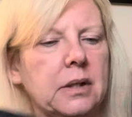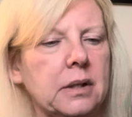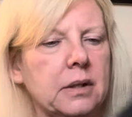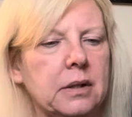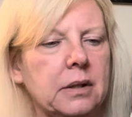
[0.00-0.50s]

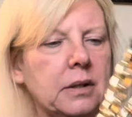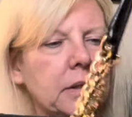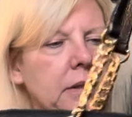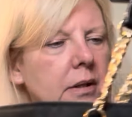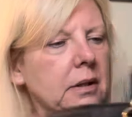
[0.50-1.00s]

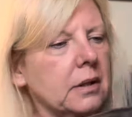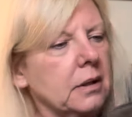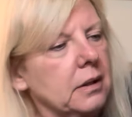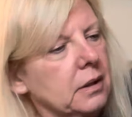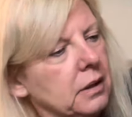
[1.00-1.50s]
is
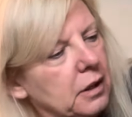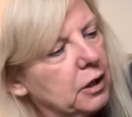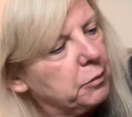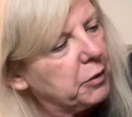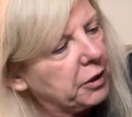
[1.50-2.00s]

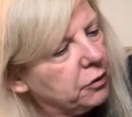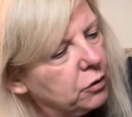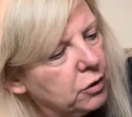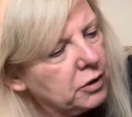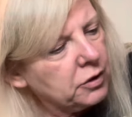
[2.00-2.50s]
a Michael
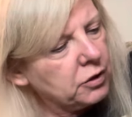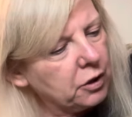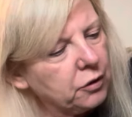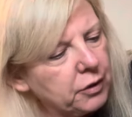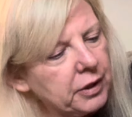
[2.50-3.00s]
Kors tote.